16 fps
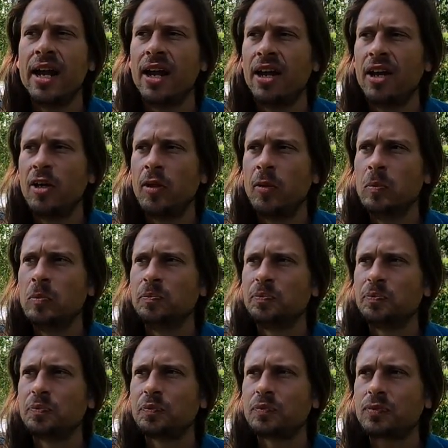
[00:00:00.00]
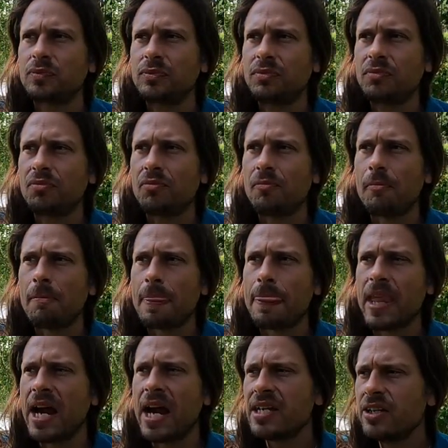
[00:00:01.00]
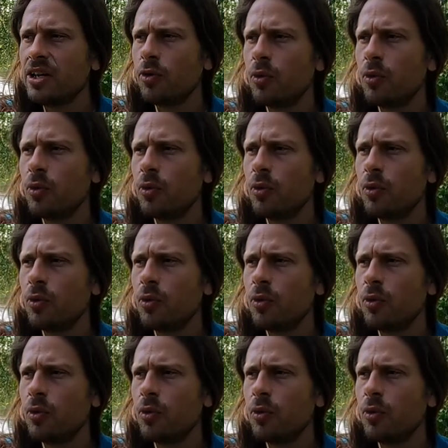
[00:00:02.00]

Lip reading: And you know,